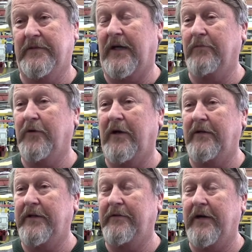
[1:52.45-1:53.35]
top
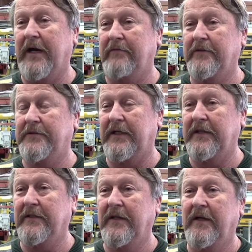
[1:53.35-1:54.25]
quality drivers
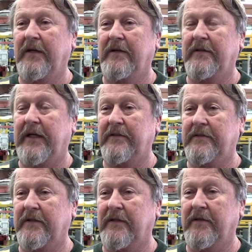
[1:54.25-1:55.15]
that
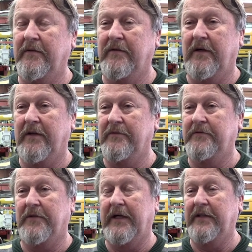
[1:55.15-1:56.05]
that uh, are
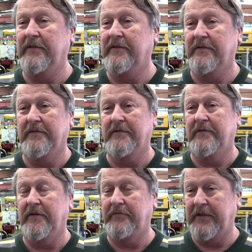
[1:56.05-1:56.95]
trained
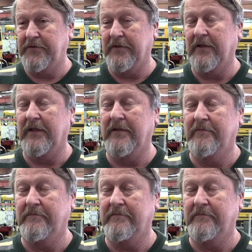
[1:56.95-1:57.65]
efficiently.